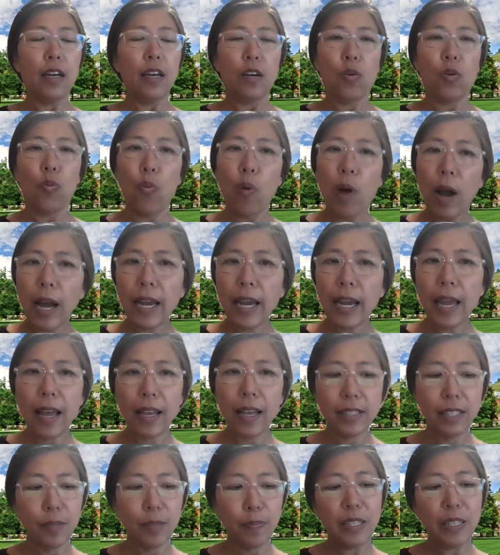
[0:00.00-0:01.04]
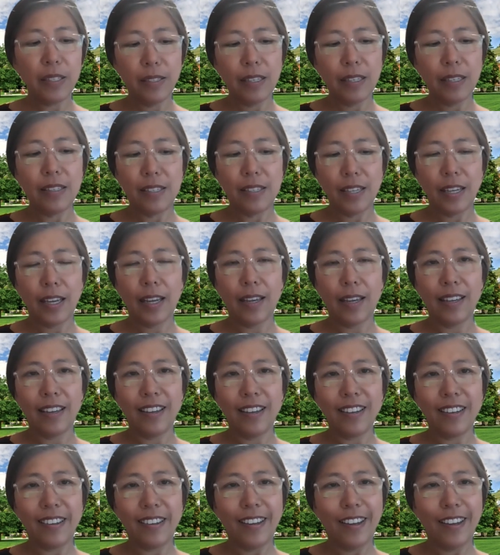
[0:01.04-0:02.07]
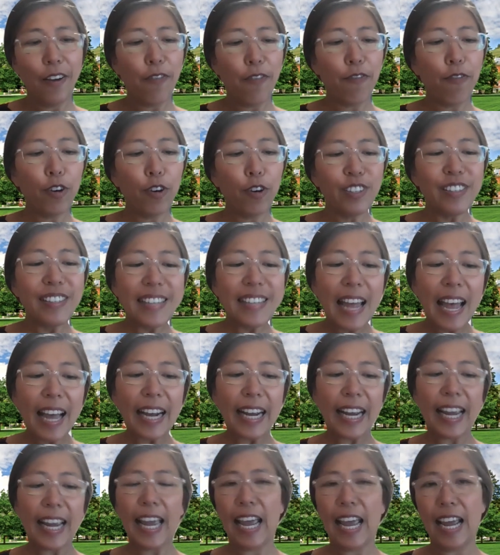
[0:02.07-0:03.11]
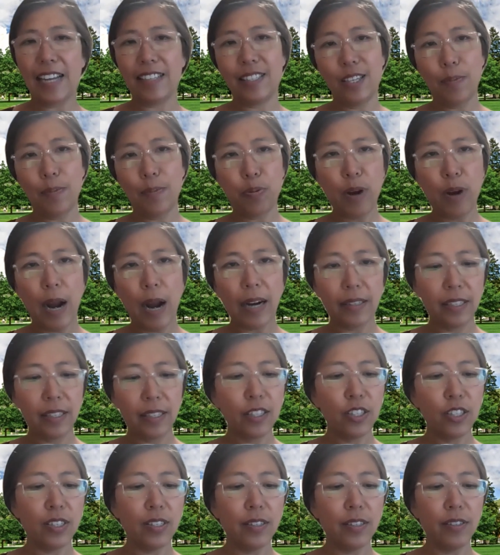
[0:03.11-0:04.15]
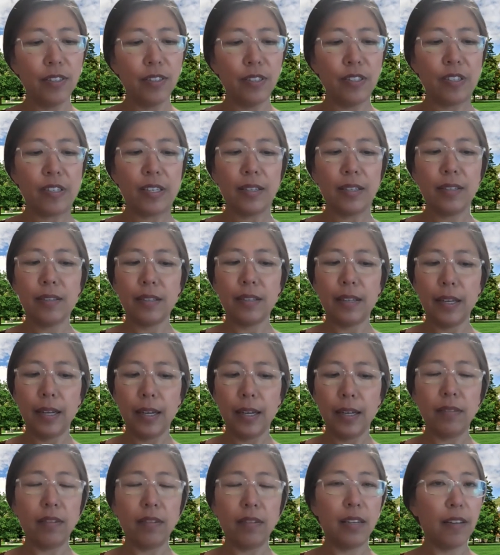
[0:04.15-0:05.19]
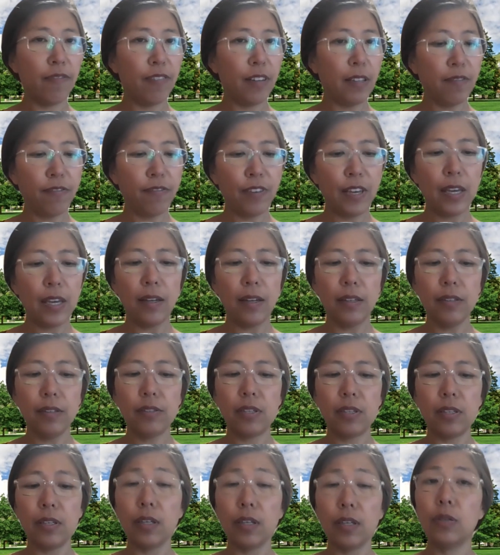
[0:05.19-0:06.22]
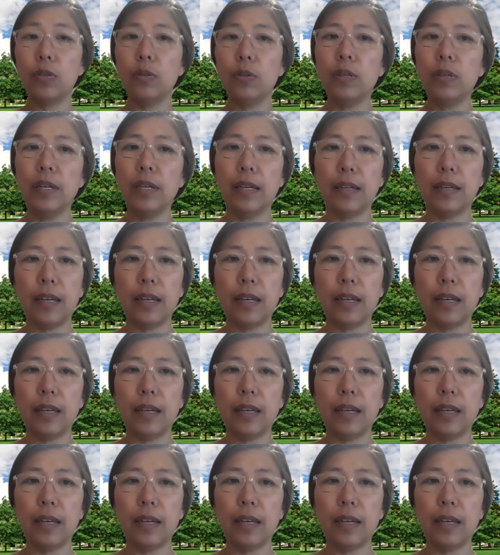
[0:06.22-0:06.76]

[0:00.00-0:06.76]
Why SBCC? For decades, practitioners in different fields, including